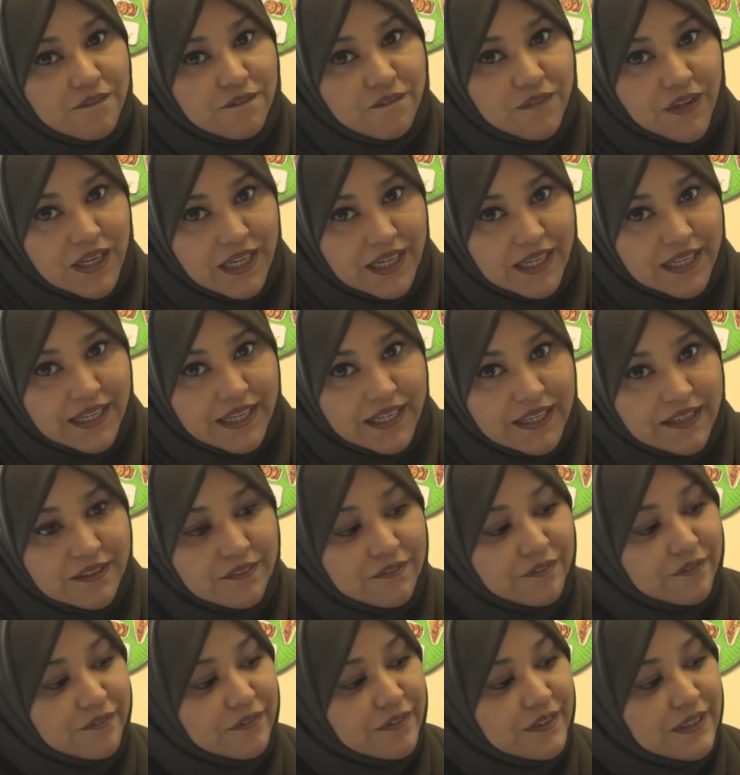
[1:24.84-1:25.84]

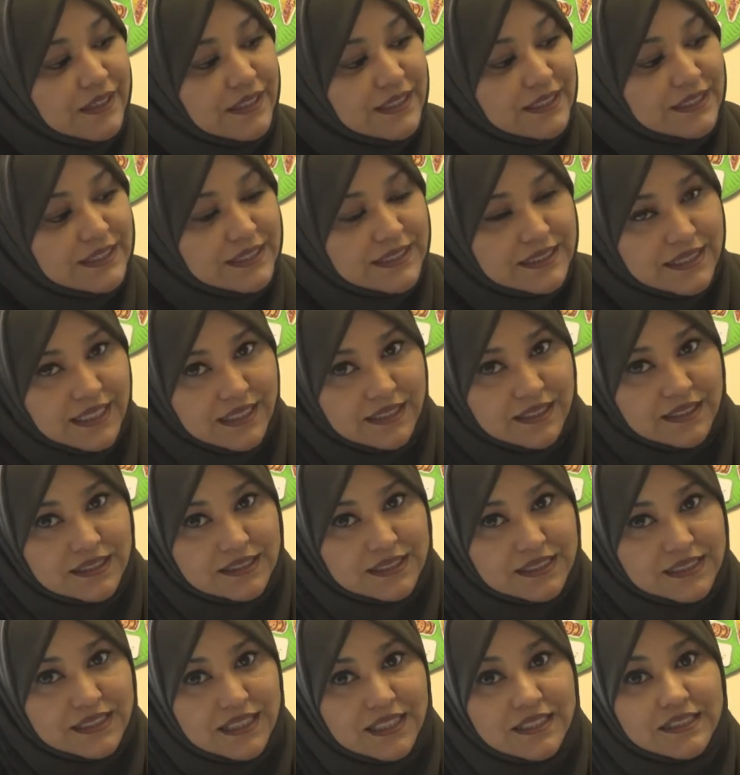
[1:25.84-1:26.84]
5,
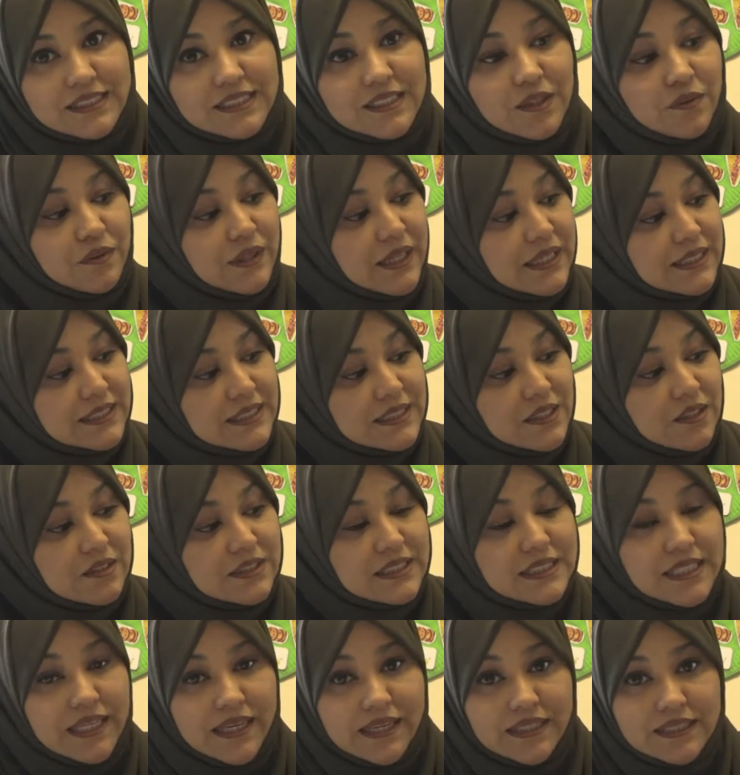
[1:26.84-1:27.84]
6, and so that's going
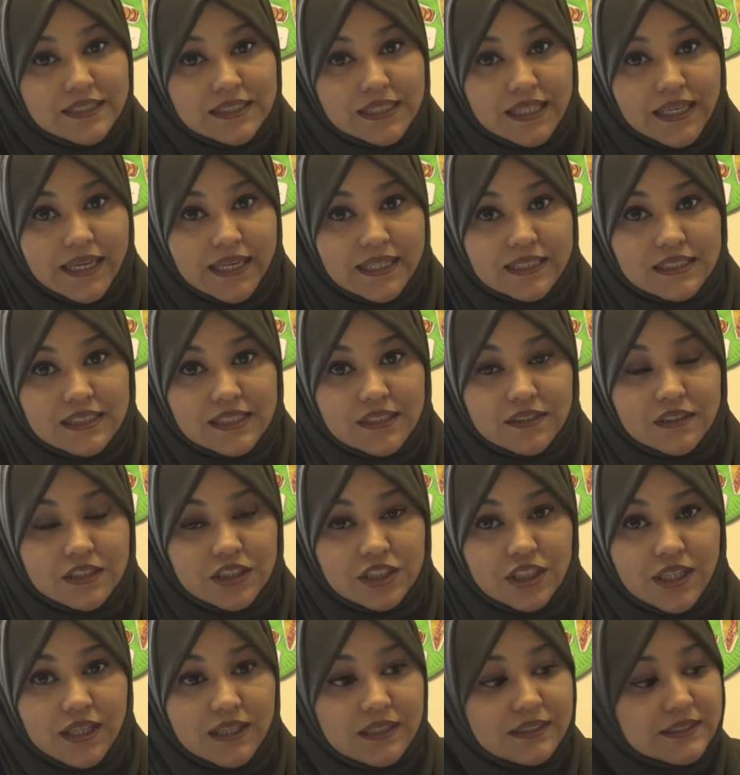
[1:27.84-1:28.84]
to indicate to the
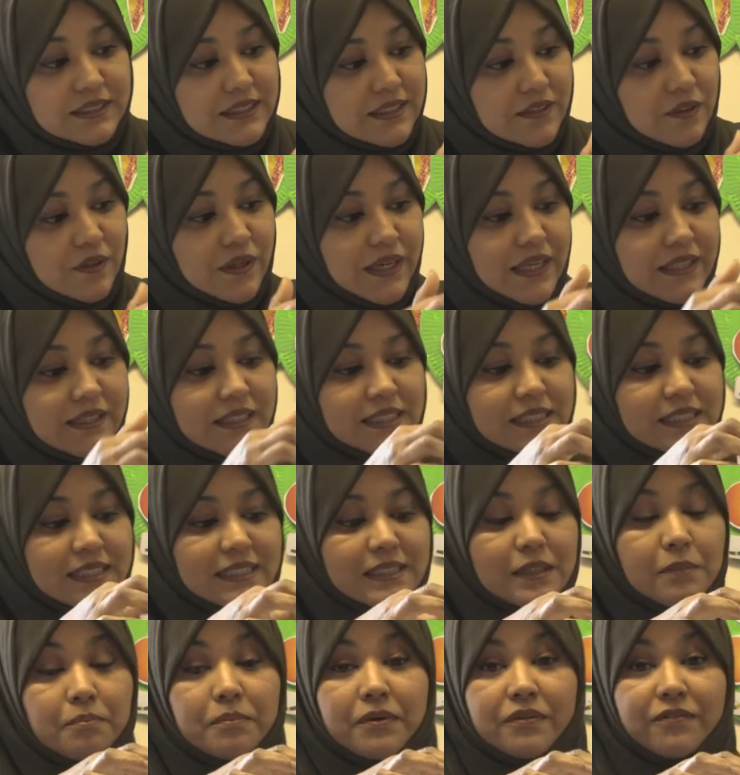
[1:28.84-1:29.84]
child, okay, this is
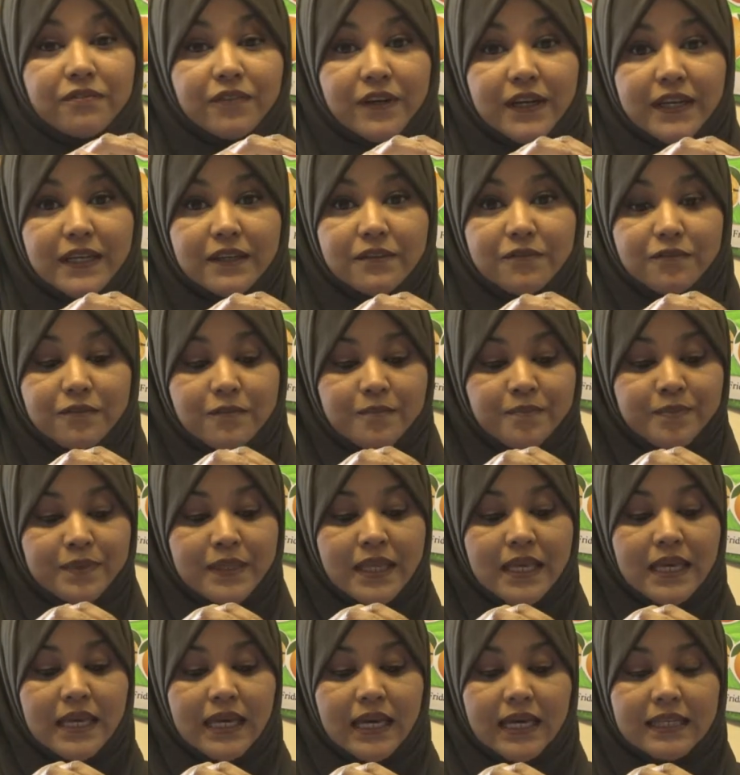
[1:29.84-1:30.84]
number 5.
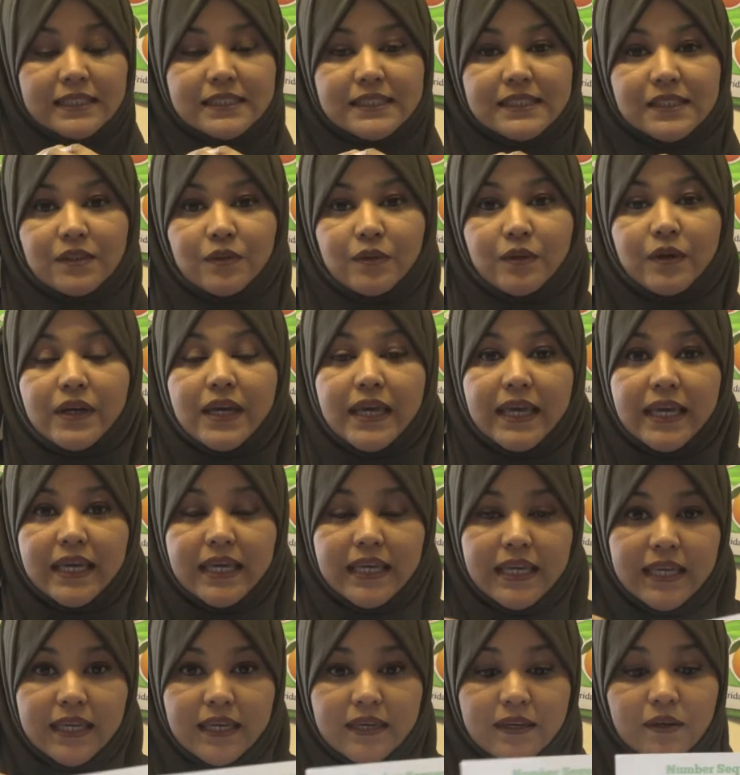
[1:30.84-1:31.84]
And so
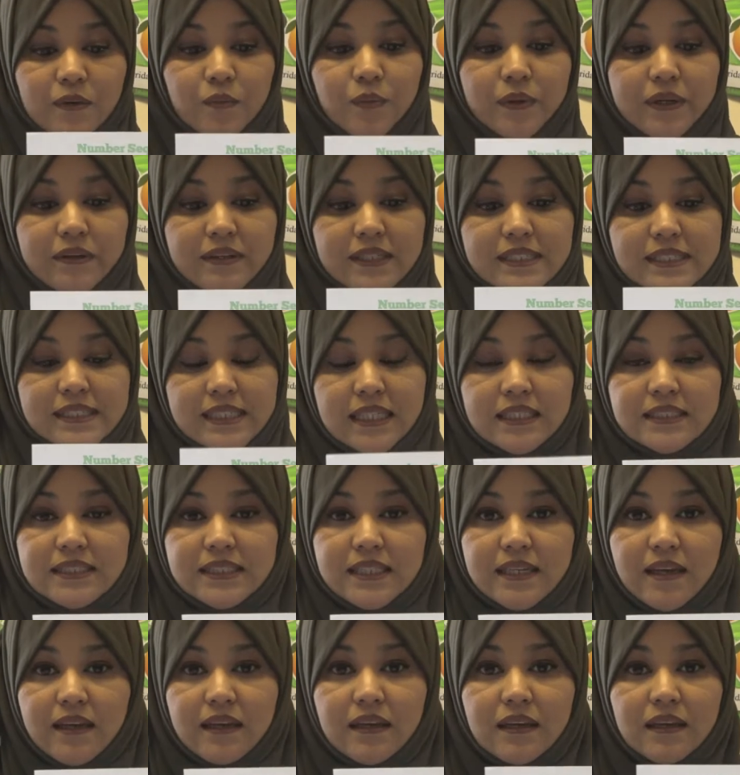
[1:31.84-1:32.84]
here we're
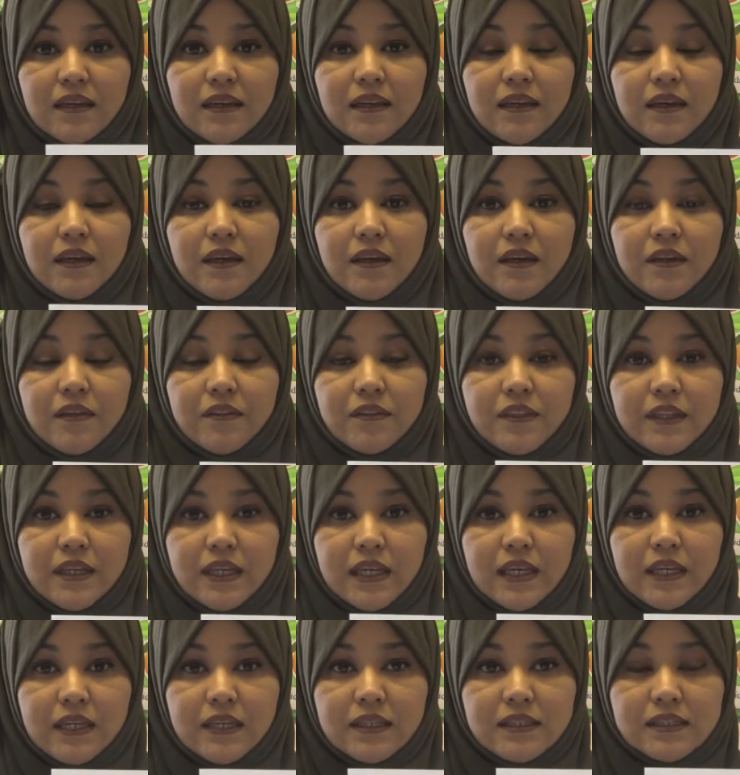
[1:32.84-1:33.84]
assessing
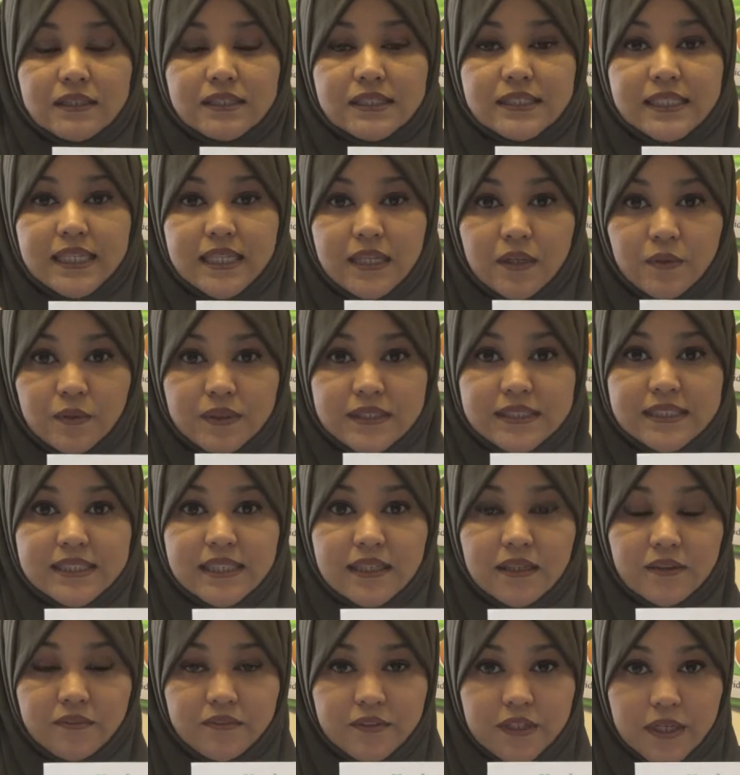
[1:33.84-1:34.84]
the
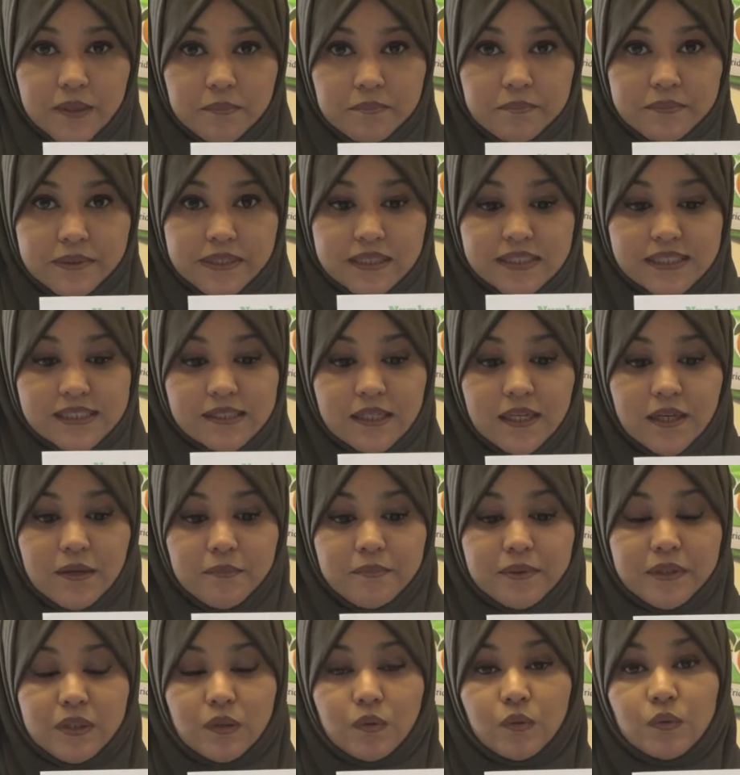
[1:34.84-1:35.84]
sequencing of numbers,
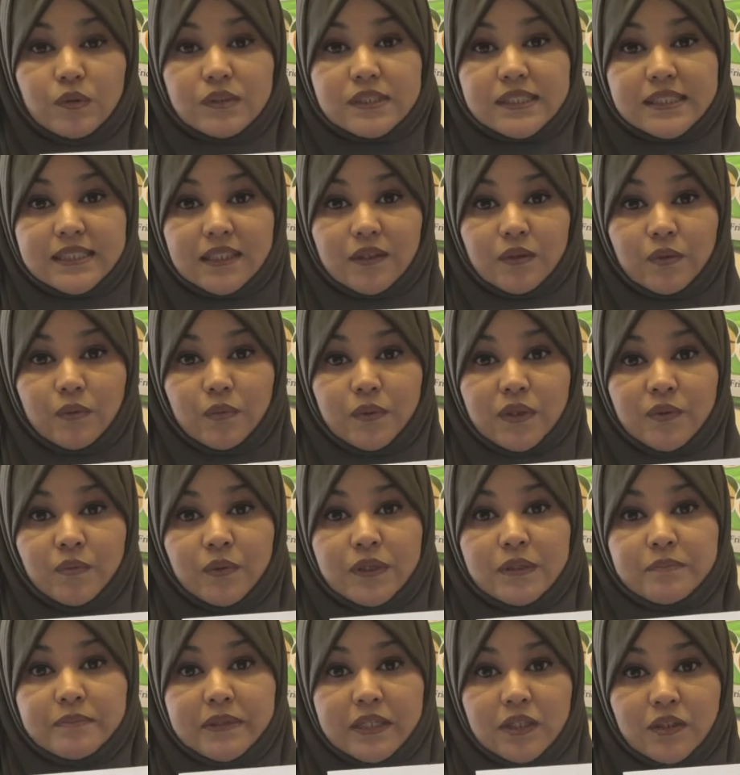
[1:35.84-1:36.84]
but also we
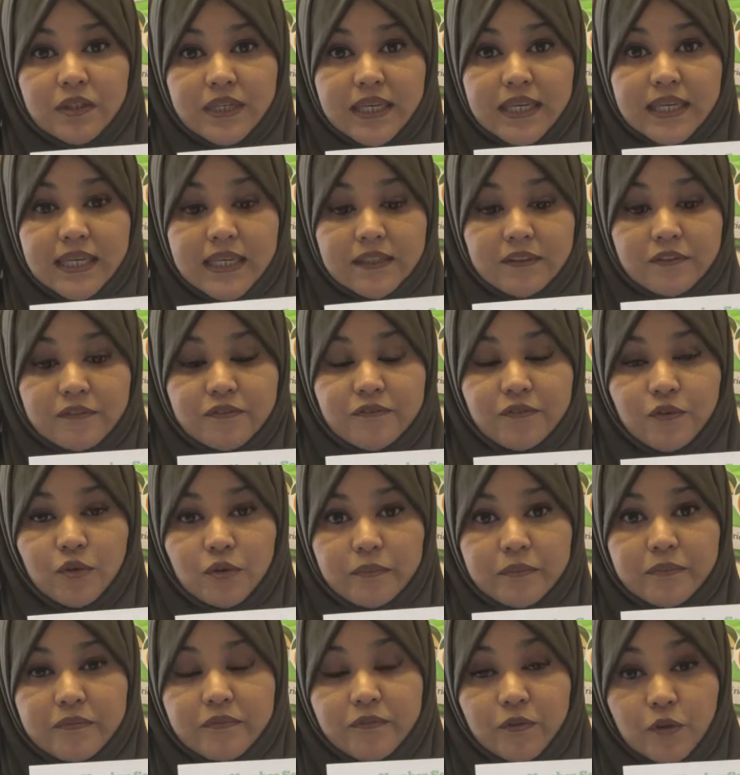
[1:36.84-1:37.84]
will be looking at the
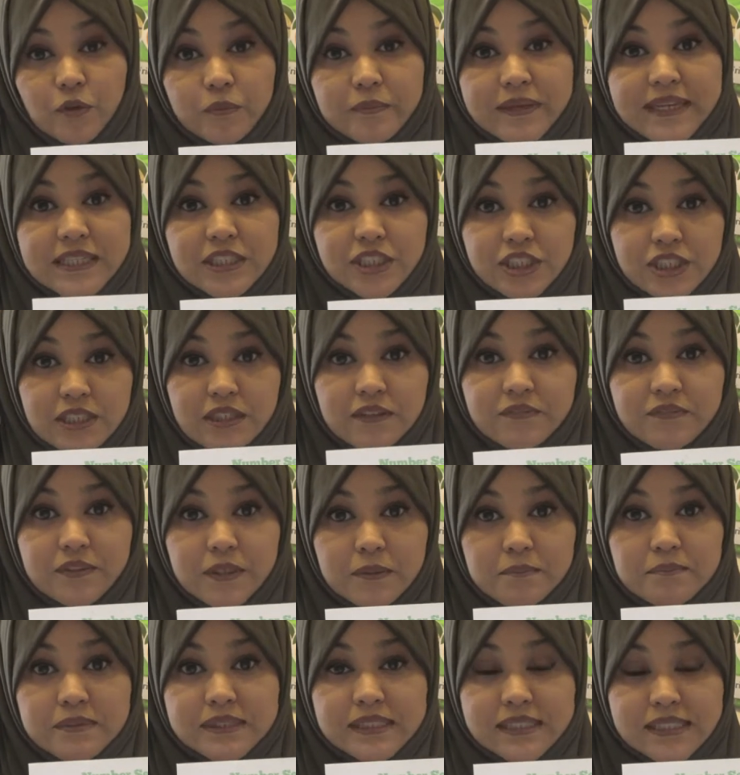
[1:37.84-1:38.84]
formation of
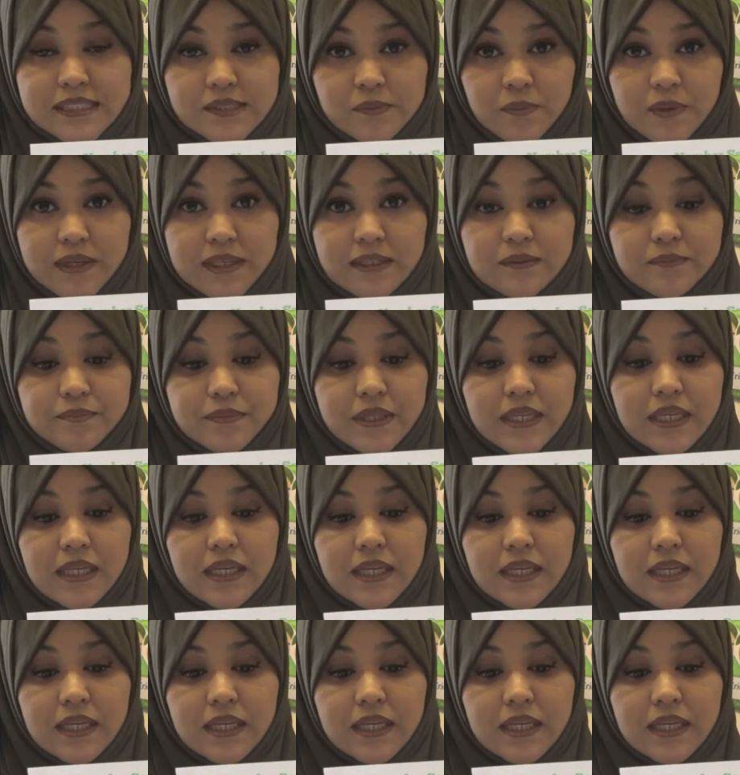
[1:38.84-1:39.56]
numbers as well.